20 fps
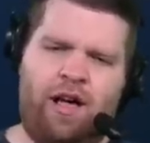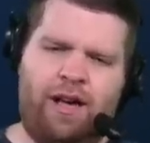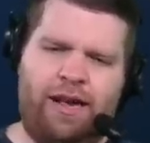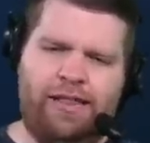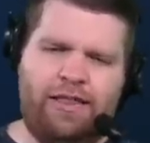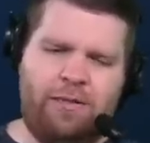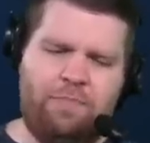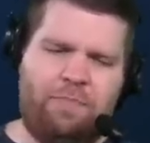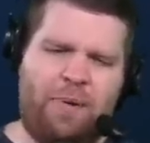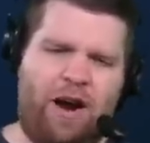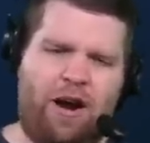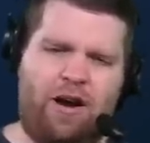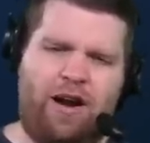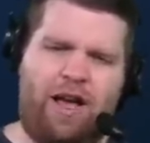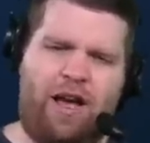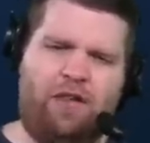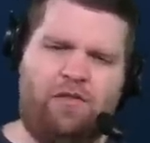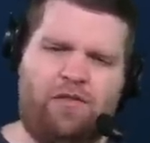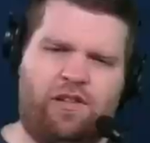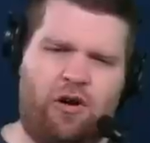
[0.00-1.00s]
Get the Bear
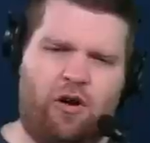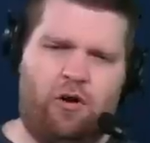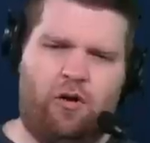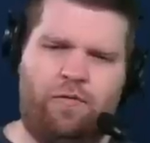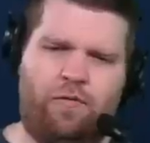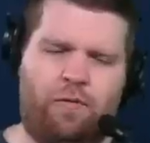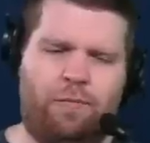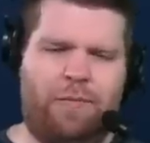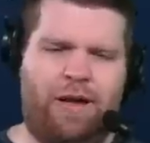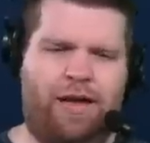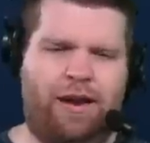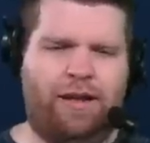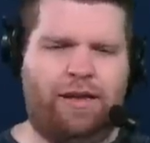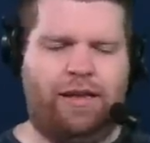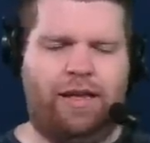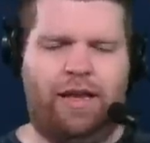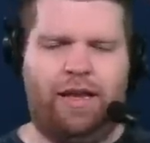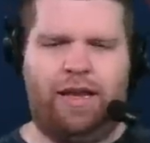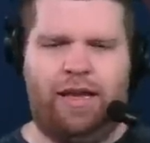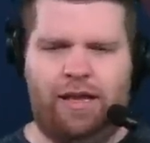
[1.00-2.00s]
Downs going for Manny
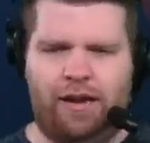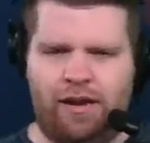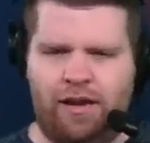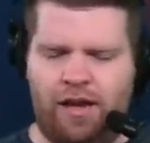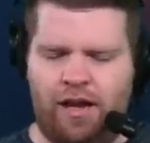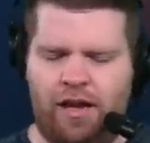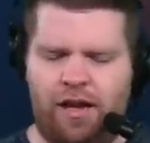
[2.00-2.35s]
Gian.